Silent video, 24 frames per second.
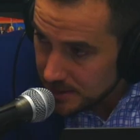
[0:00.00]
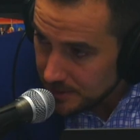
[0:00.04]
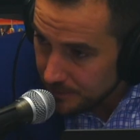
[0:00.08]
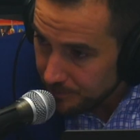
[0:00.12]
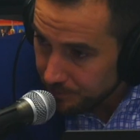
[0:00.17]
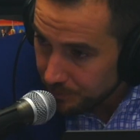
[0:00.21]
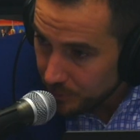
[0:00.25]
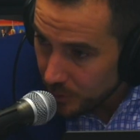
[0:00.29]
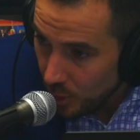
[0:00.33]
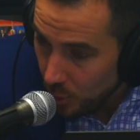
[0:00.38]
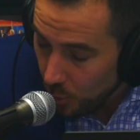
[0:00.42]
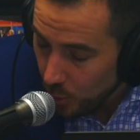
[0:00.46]

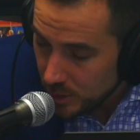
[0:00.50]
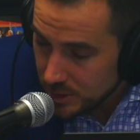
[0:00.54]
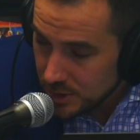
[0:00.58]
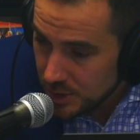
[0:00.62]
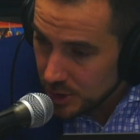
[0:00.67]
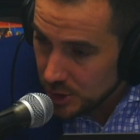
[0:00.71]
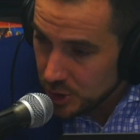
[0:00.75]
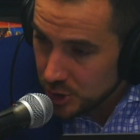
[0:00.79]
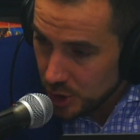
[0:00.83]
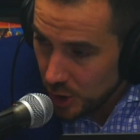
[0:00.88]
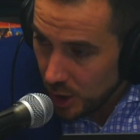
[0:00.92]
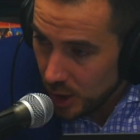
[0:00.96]
Bates
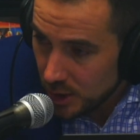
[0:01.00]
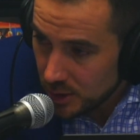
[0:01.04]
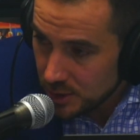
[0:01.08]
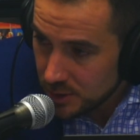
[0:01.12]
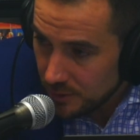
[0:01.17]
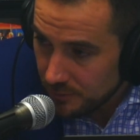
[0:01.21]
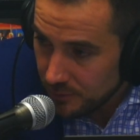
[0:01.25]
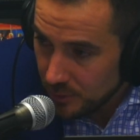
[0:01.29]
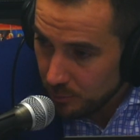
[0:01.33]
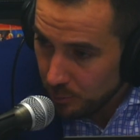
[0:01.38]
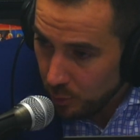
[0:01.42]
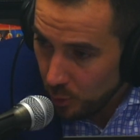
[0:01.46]
was the
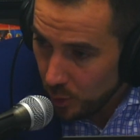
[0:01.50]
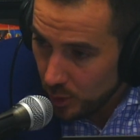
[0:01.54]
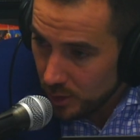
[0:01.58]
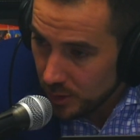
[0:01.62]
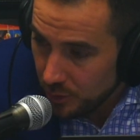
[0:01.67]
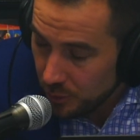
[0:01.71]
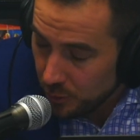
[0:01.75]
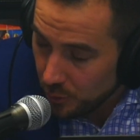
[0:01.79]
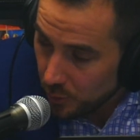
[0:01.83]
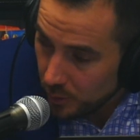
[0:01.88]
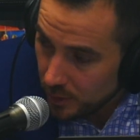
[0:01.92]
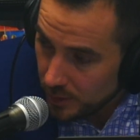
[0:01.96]
charge of the
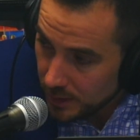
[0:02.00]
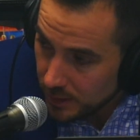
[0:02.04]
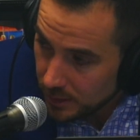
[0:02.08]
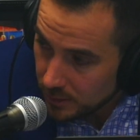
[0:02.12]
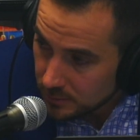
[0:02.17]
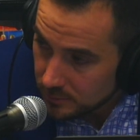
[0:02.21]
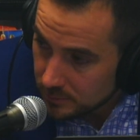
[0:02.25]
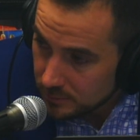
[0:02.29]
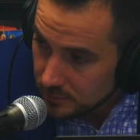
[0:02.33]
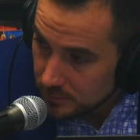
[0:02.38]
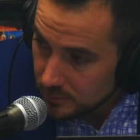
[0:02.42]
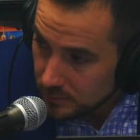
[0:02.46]
Port
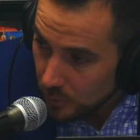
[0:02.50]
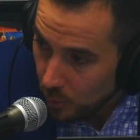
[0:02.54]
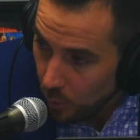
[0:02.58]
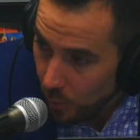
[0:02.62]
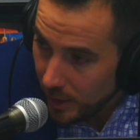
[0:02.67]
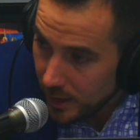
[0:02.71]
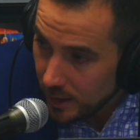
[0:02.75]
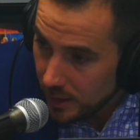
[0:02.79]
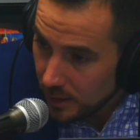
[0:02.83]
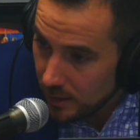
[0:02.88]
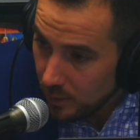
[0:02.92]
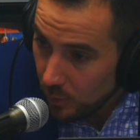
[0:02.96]
Authority
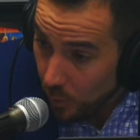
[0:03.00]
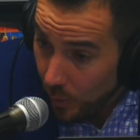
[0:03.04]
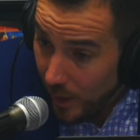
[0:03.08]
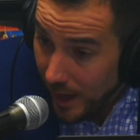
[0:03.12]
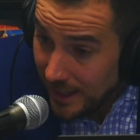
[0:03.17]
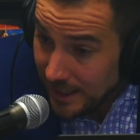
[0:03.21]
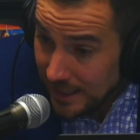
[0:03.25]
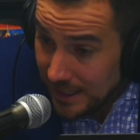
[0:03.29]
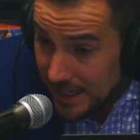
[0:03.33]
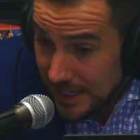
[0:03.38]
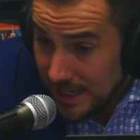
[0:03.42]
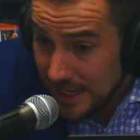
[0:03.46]

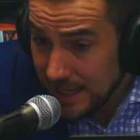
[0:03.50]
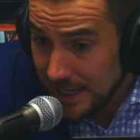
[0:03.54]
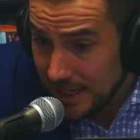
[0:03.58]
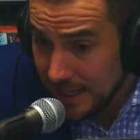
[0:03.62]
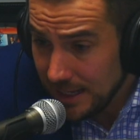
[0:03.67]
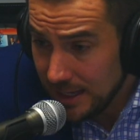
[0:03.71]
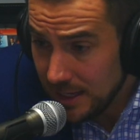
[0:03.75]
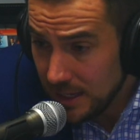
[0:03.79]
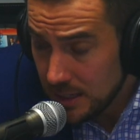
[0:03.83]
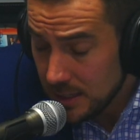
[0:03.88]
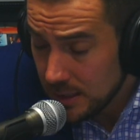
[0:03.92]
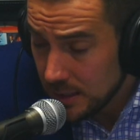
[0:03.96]
when
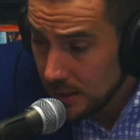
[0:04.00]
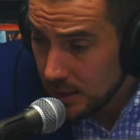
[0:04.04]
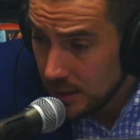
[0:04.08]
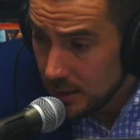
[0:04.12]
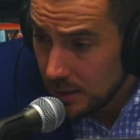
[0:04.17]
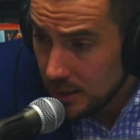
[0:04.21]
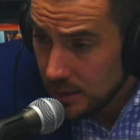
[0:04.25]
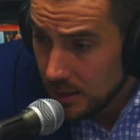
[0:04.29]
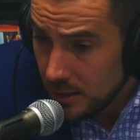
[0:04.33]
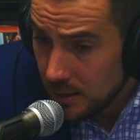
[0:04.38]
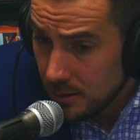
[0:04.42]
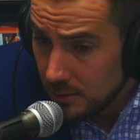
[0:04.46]
he
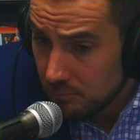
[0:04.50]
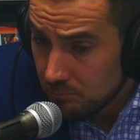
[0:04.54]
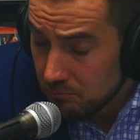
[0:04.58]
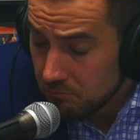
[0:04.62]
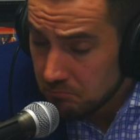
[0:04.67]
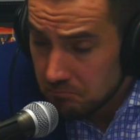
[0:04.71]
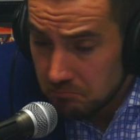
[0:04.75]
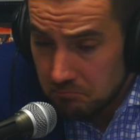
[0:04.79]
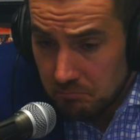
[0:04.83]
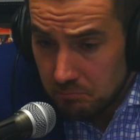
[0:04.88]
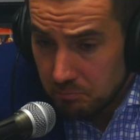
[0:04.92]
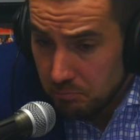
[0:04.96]

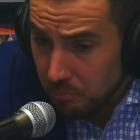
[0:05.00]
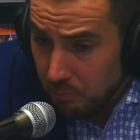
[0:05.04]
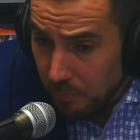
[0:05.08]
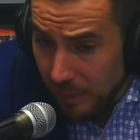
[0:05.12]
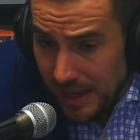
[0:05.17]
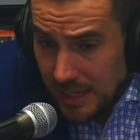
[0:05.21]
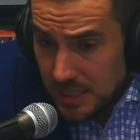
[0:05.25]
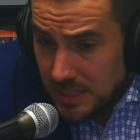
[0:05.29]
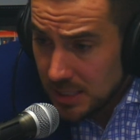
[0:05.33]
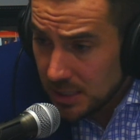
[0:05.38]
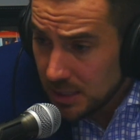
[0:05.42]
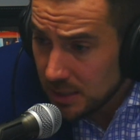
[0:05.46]

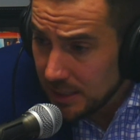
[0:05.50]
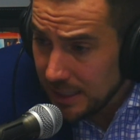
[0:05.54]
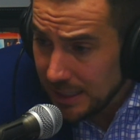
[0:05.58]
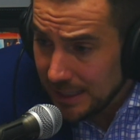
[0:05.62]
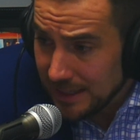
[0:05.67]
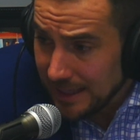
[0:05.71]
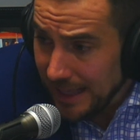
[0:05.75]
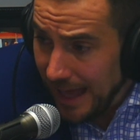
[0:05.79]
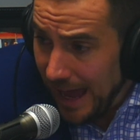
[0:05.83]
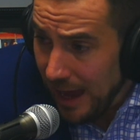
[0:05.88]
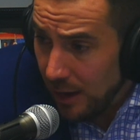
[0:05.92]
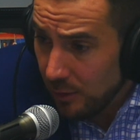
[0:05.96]

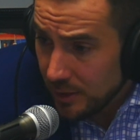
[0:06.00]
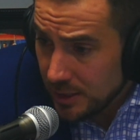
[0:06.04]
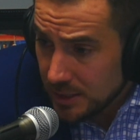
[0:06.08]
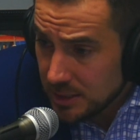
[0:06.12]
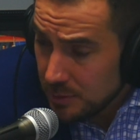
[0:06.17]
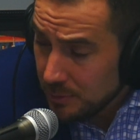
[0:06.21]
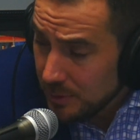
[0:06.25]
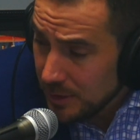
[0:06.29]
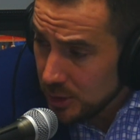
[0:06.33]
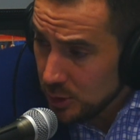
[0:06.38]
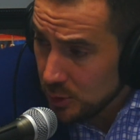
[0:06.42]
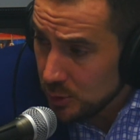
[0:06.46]
basically
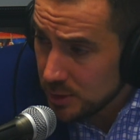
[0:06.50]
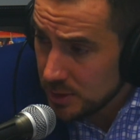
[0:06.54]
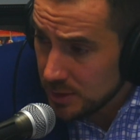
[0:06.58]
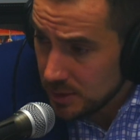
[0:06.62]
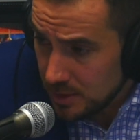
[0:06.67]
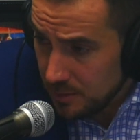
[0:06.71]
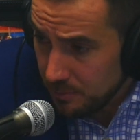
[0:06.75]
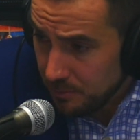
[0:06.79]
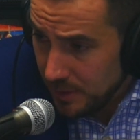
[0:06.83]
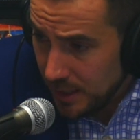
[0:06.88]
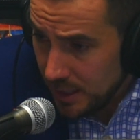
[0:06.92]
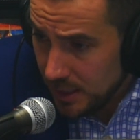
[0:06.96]
allowed it to be
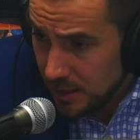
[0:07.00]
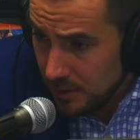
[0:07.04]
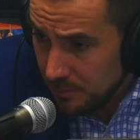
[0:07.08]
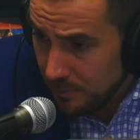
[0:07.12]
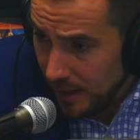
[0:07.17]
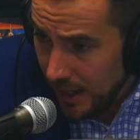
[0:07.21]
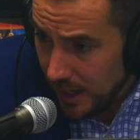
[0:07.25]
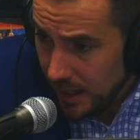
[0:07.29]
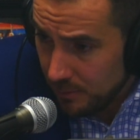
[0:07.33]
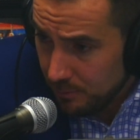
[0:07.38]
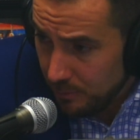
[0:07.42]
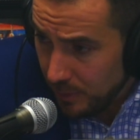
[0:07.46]
used as a
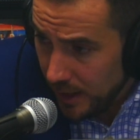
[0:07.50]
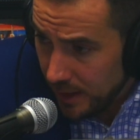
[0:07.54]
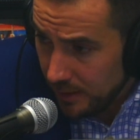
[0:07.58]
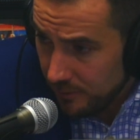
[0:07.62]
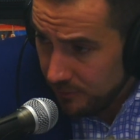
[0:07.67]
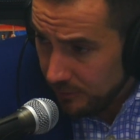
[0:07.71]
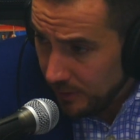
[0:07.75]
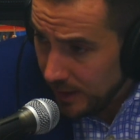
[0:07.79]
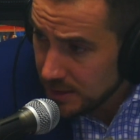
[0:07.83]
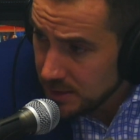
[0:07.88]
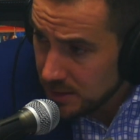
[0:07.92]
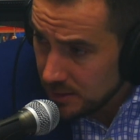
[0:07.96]
piggy bank
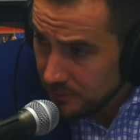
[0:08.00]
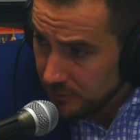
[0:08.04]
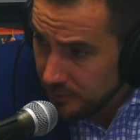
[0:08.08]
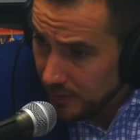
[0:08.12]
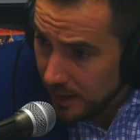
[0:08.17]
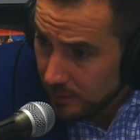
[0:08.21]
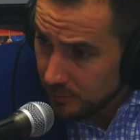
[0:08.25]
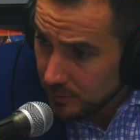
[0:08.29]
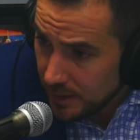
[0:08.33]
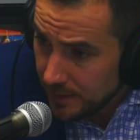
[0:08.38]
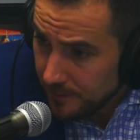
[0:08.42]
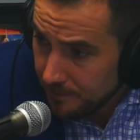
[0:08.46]
by
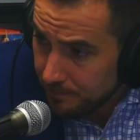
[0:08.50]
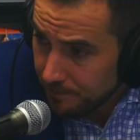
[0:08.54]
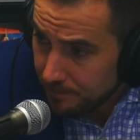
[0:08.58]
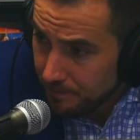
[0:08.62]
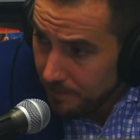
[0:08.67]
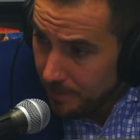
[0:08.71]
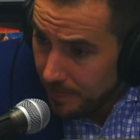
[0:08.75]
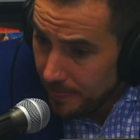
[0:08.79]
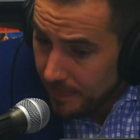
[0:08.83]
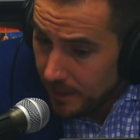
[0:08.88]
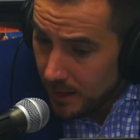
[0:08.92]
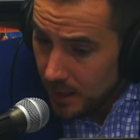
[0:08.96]
friends and family.
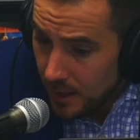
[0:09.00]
